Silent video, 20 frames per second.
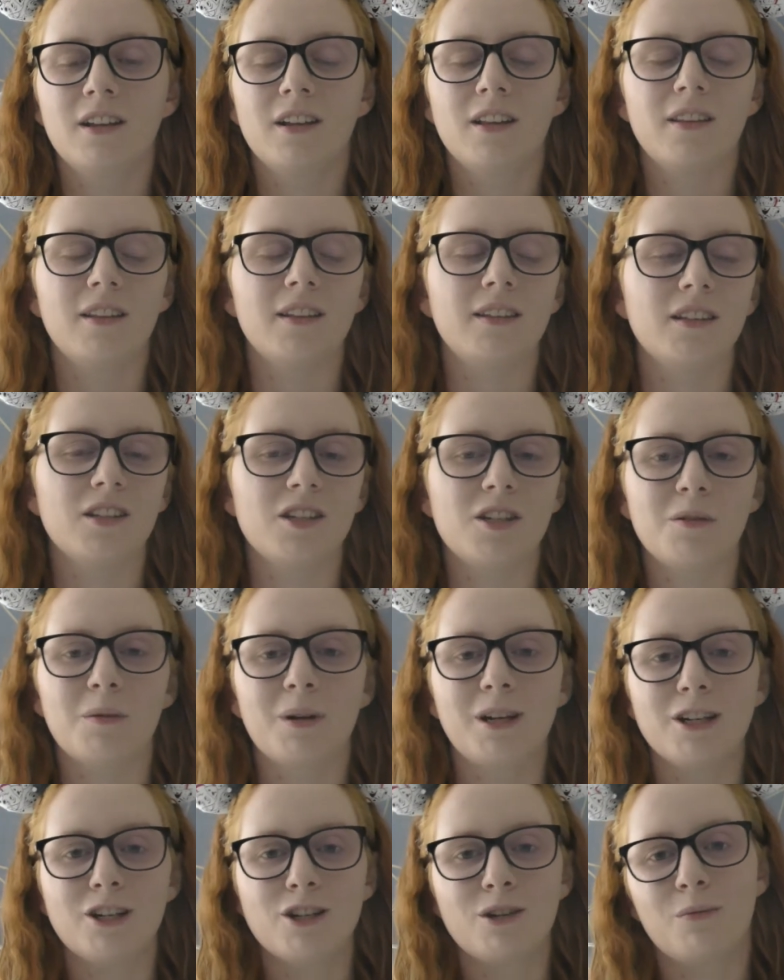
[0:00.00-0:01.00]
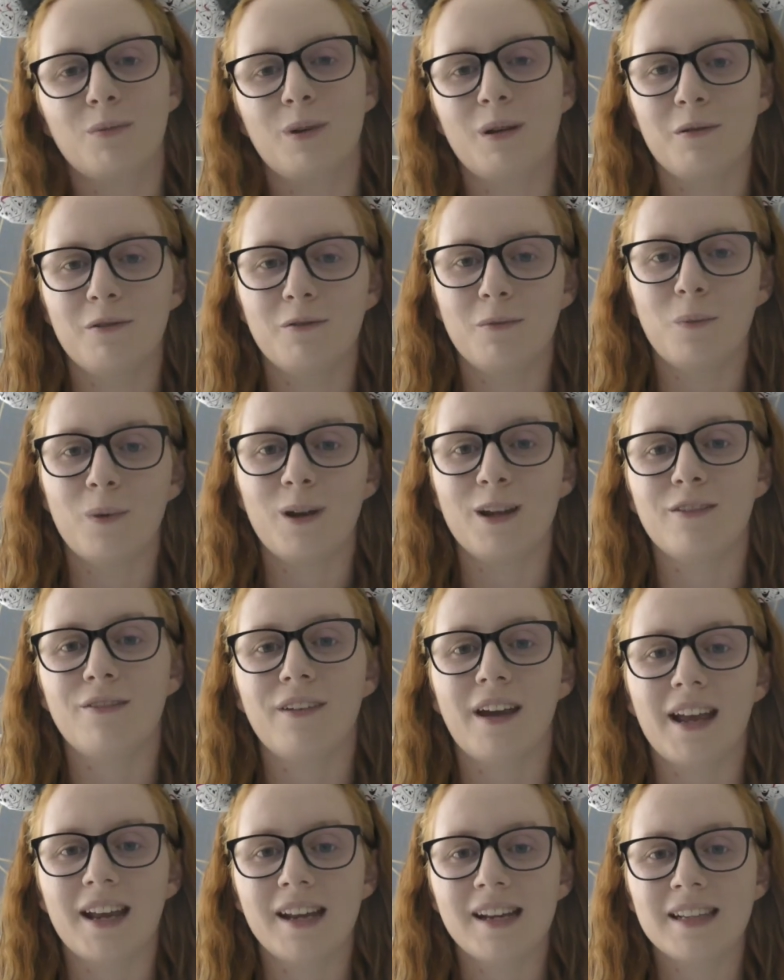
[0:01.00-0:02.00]
the situation we
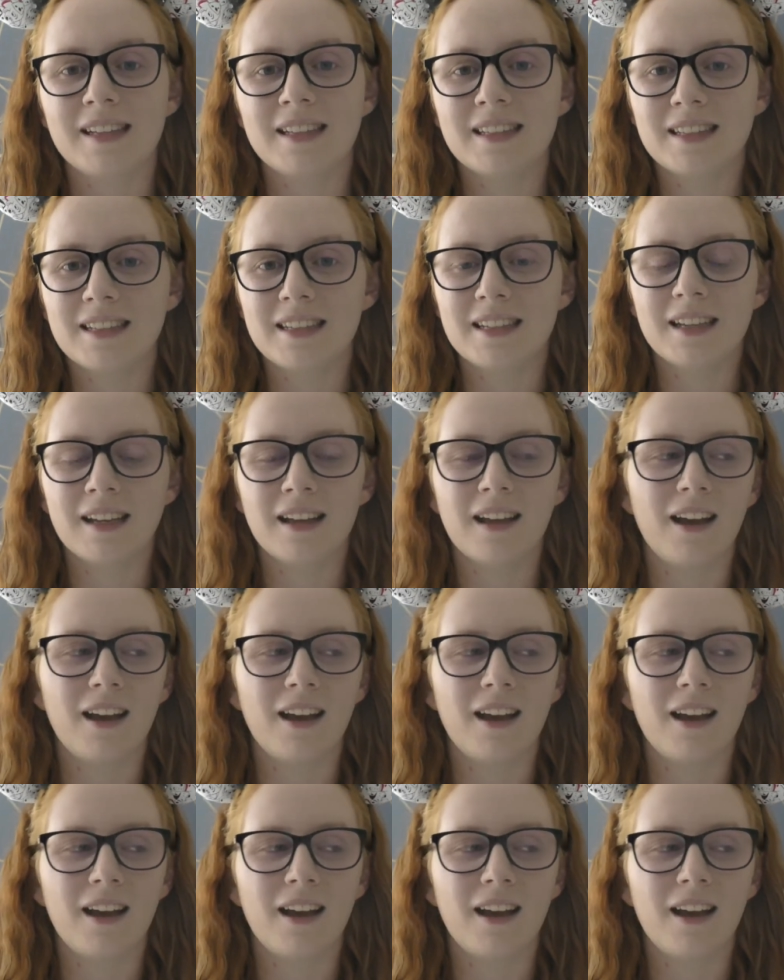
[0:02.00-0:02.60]
faced